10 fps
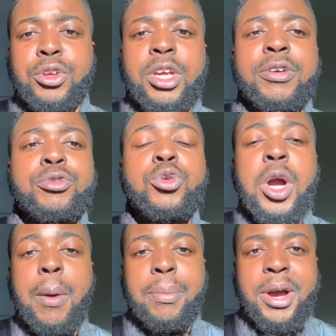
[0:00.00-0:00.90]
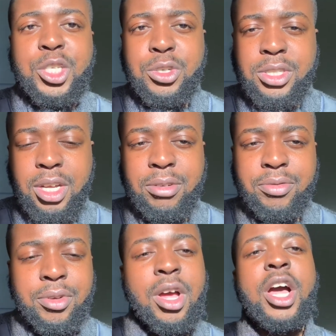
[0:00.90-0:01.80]
if you compromise
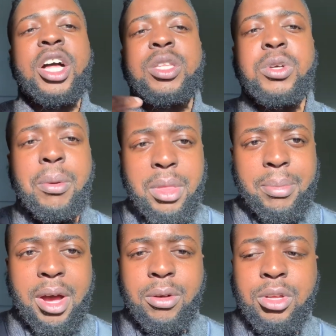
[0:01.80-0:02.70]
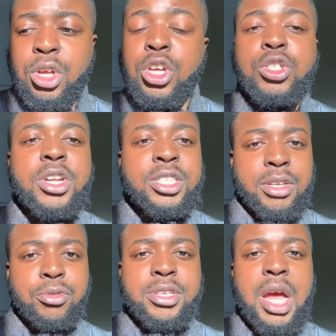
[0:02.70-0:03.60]
yourself to help them out. So let's say,
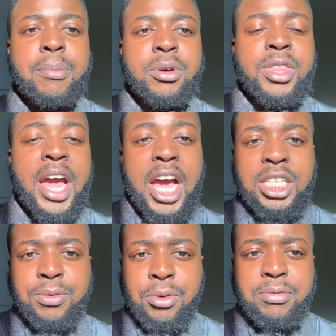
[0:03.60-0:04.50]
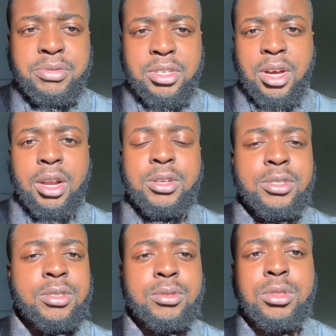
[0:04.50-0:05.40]
for example, they ask for
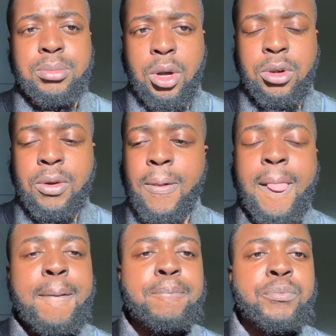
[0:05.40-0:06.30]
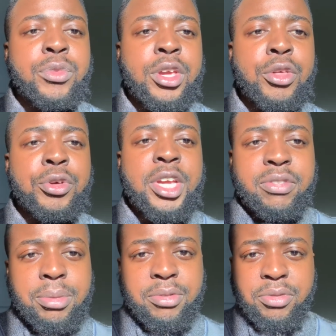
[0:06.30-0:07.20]
$50 to borrow. Either give
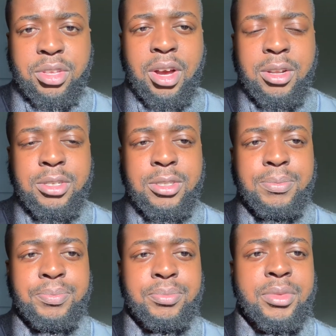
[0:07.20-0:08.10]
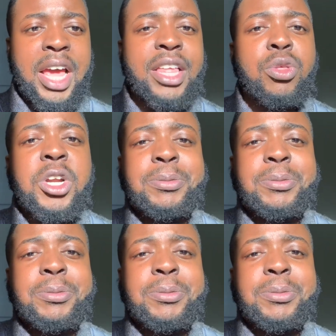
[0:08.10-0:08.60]
them the $50 and don't